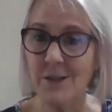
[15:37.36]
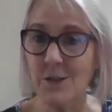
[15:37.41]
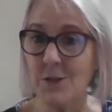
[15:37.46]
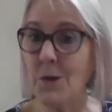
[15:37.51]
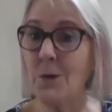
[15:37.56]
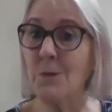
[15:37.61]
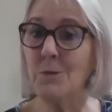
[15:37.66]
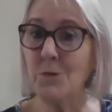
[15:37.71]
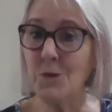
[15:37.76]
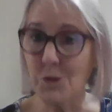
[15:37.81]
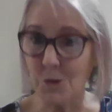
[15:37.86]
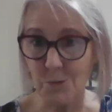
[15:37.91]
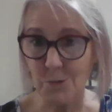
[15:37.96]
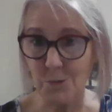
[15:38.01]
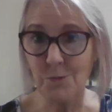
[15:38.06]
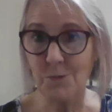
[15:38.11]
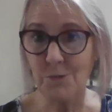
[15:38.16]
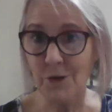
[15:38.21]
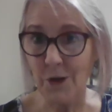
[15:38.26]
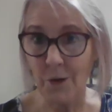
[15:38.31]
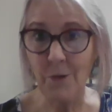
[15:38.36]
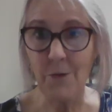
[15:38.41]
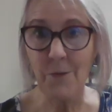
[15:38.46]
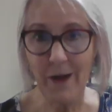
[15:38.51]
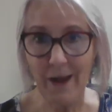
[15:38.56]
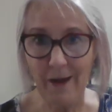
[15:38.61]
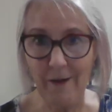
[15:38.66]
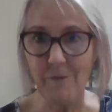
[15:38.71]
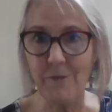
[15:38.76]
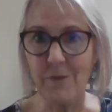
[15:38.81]
Don't you know
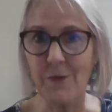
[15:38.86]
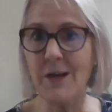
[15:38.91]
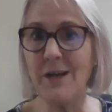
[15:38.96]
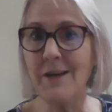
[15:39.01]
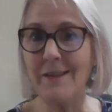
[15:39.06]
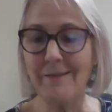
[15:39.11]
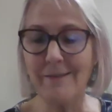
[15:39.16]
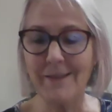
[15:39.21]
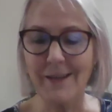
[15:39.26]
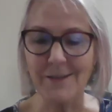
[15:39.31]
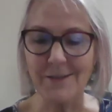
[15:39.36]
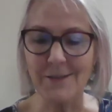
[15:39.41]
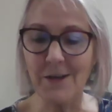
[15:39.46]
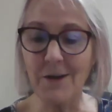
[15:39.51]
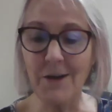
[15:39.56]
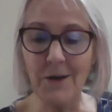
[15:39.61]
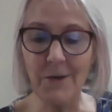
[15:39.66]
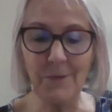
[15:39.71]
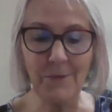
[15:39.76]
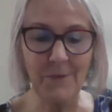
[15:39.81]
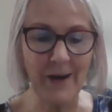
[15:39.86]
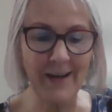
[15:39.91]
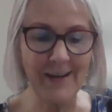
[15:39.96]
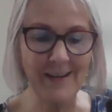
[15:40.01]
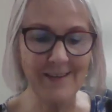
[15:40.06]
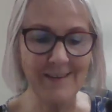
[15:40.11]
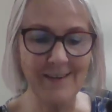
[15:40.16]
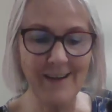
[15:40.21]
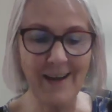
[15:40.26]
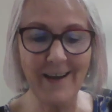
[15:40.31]
everything's all
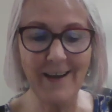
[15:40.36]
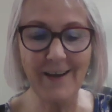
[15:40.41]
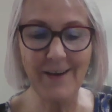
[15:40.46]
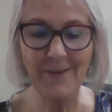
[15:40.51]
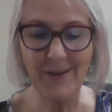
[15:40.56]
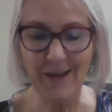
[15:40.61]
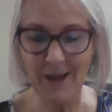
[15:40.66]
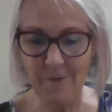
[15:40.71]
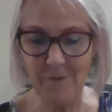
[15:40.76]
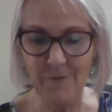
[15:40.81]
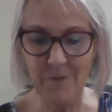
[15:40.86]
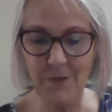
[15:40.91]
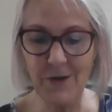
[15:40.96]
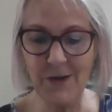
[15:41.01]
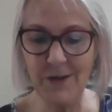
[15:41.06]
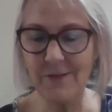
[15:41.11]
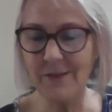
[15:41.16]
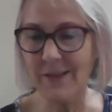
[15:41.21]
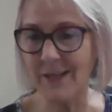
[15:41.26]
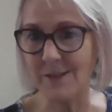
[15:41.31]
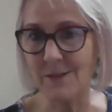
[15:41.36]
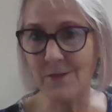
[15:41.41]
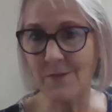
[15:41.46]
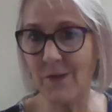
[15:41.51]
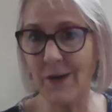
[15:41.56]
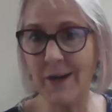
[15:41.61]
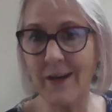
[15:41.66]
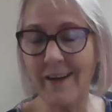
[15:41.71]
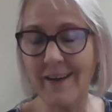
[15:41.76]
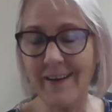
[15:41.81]
right now, everything's
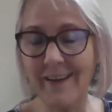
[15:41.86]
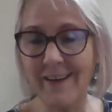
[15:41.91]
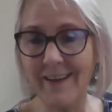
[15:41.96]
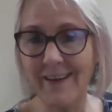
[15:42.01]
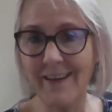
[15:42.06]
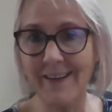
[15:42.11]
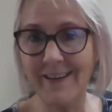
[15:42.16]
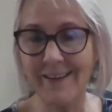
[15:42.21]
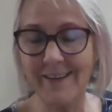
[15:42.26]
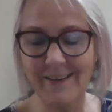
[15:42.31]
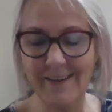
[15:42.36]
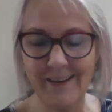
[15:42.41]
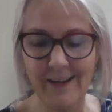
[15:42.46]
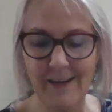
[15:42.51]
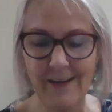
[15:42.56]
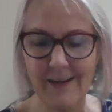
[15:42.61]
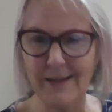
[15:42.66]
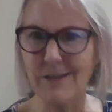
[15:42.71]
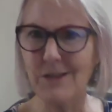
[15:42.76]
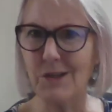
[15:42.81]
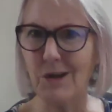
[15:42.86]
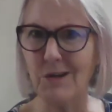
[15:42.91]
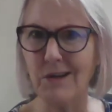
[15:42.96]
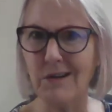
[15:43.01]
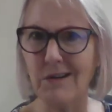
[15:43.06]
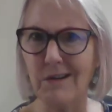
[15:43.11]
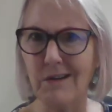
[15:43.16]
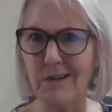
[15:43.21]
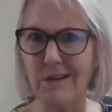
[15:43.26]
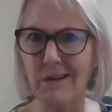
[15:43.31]
fine. I
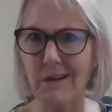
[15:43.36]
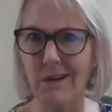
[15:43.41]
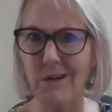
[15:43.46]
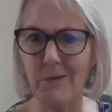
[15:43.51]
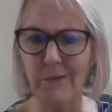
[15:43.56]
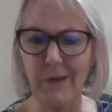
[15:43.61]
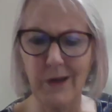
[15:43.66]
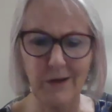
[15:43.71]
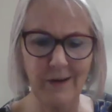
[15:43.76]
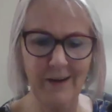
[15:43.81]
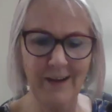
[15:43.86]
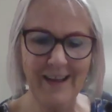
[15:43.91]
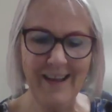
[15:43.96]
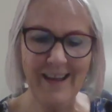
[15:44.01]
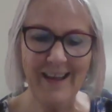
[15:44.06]
started a little low there.